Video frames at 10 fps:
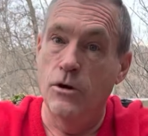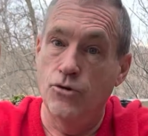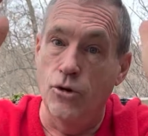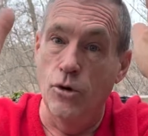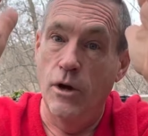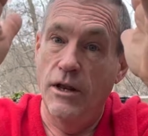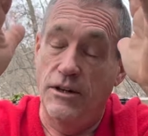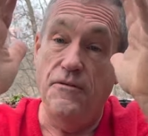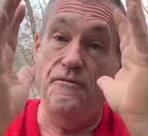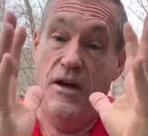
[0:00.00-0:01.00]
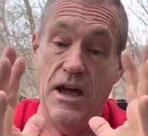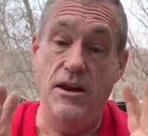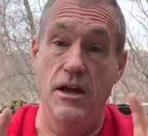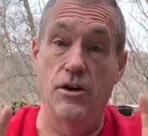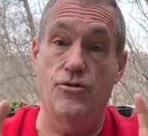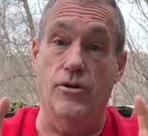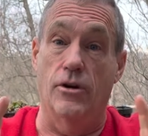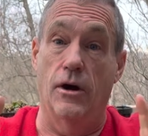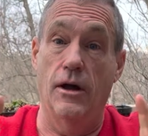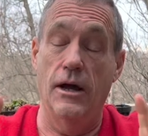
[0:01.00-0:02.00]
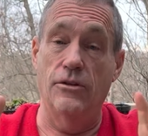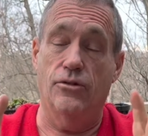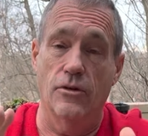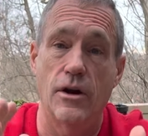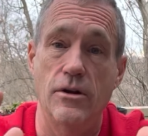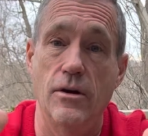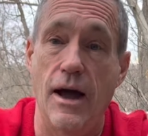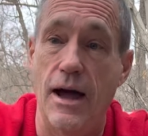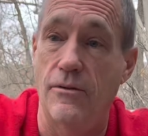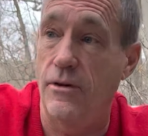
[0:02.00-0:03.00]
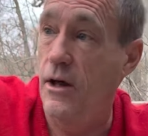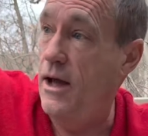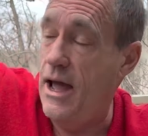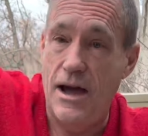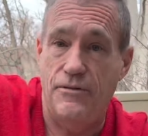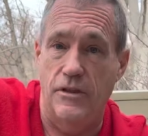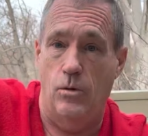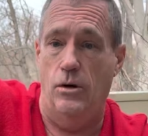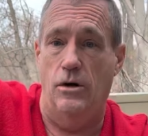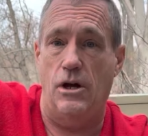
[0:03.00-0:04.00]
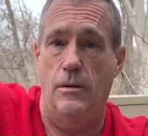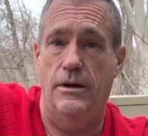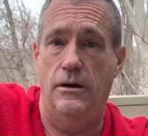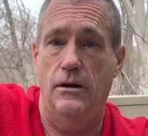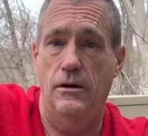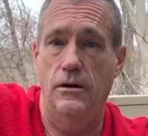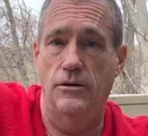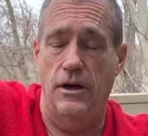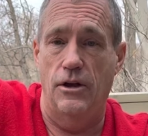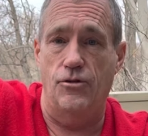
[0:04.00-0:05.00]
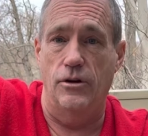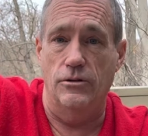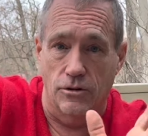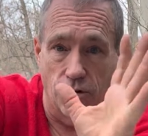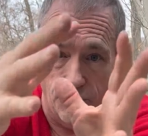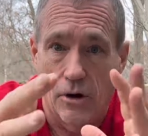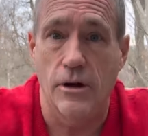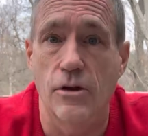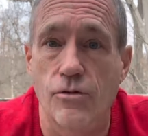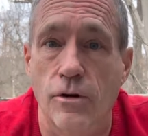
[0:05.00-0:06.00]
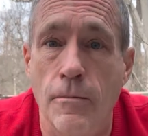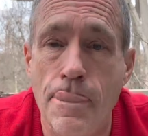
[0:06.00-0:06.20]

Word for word: to defend Israel. And so there you have half of the world coming to Israel to destroy Israel